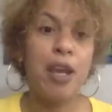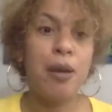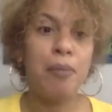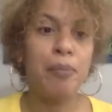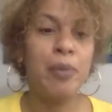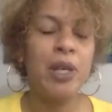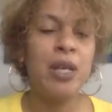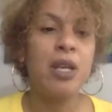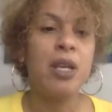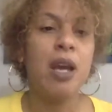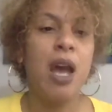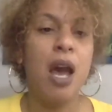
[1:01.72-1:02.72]
thing
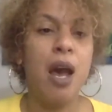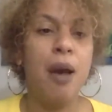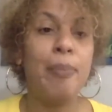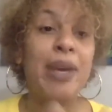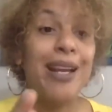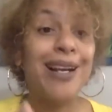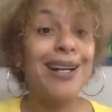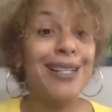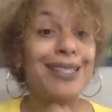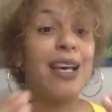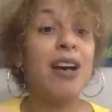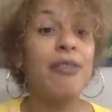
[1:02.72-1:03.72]
for him,
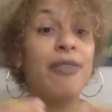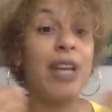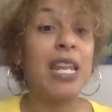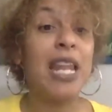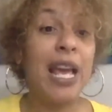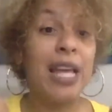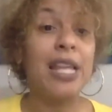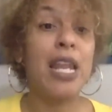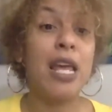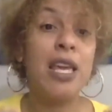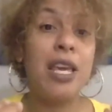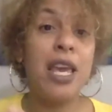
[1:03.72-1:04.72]

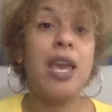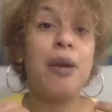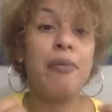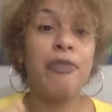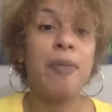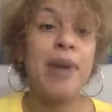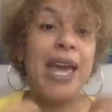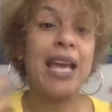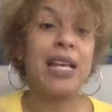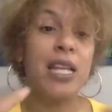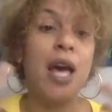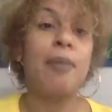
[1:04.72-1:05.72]
because of
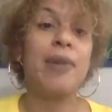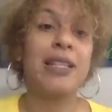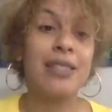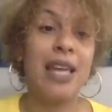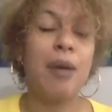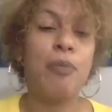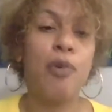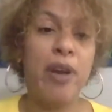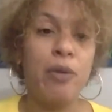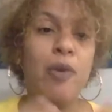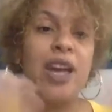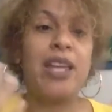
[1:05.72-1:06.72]
he came from an
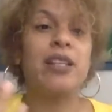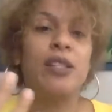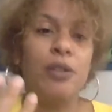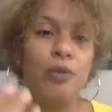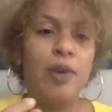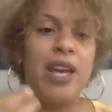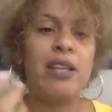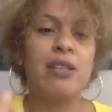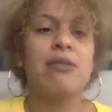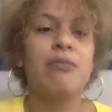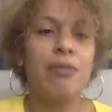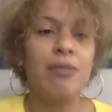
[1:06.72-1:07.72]
economic
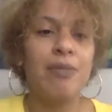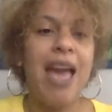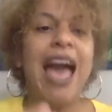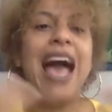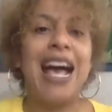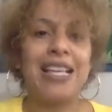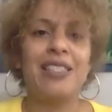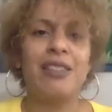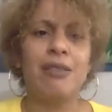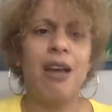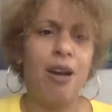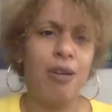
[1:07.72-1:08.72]
standpoint.
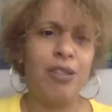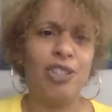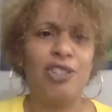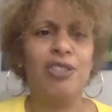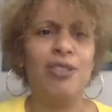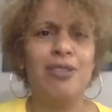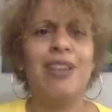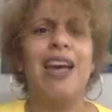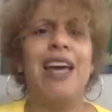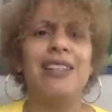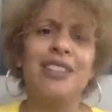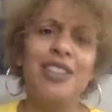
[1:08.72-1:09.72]
When
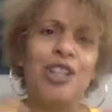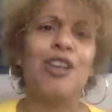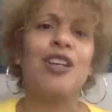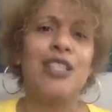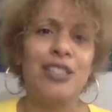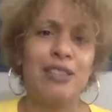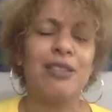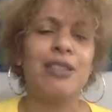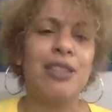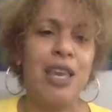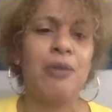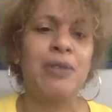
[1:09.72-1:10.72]
asked, how could you do
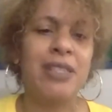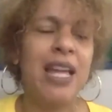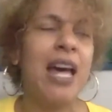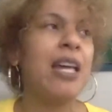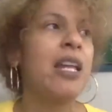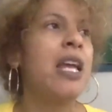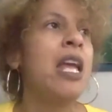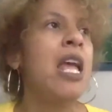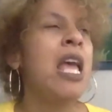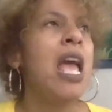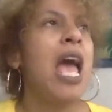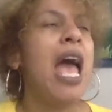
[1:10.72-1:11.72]
that? His
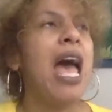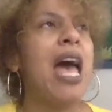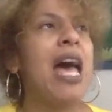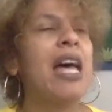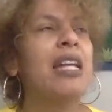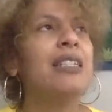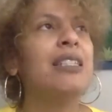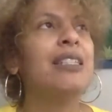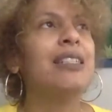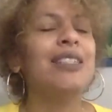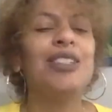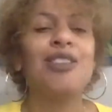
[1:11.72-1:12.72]
thing was that.
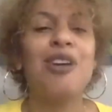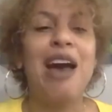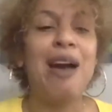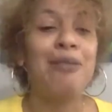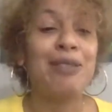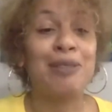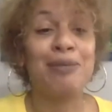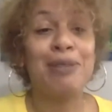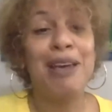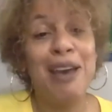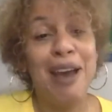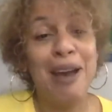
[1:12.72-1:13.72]
And,
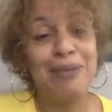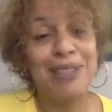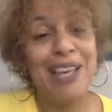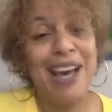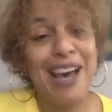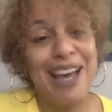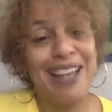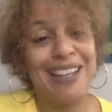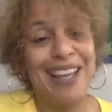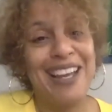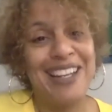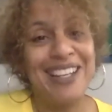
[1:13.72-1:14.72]
I was
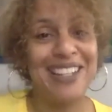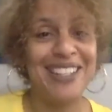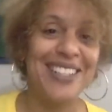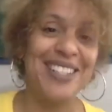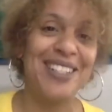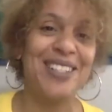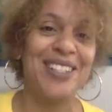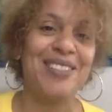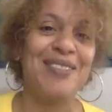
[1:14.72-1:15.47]
hot, like